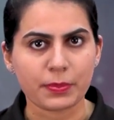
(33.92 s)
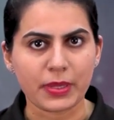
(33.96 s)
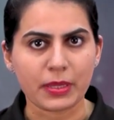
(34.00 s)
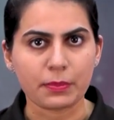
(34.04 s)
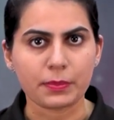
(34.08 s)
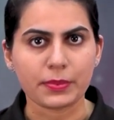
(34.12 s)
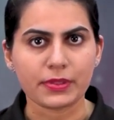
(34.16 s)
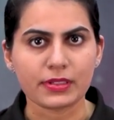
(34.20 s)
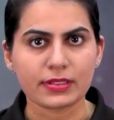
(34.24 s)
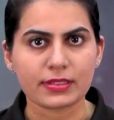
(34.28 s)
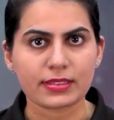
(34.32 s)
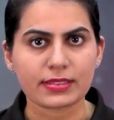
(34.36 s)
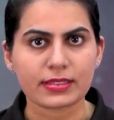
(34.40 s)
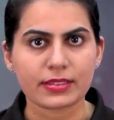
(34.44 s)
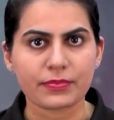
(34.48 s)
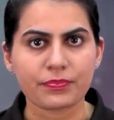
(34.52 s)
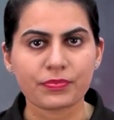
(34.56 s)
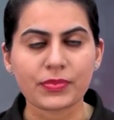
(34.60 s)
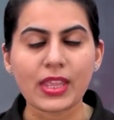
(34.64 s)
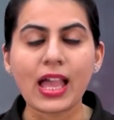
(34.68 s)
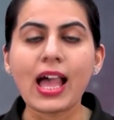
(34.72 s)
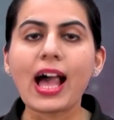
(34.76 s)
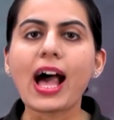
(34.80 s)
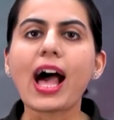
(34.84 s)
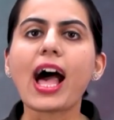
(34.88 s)
papers.
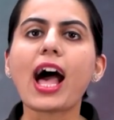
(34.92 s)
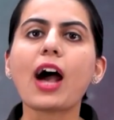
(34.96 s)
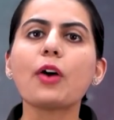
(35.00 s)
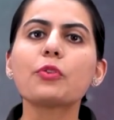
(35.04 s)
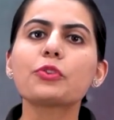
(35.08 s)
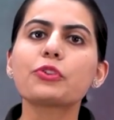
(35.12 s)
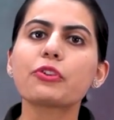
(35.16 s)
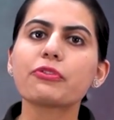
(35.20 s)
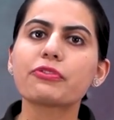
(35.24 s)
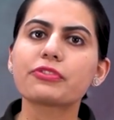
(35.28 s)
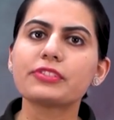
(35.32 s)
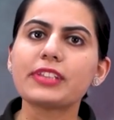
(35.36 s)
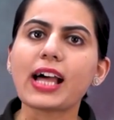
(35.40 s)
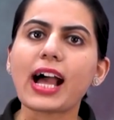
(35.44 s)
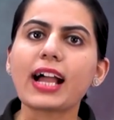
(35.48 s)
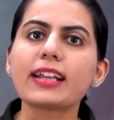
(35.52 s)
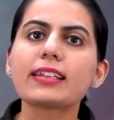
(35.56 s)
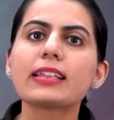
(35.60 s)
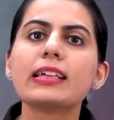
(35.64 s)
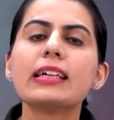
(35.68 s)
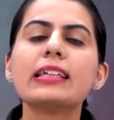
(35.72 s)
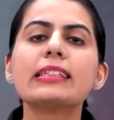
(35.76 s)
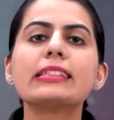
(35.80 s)
Out of that,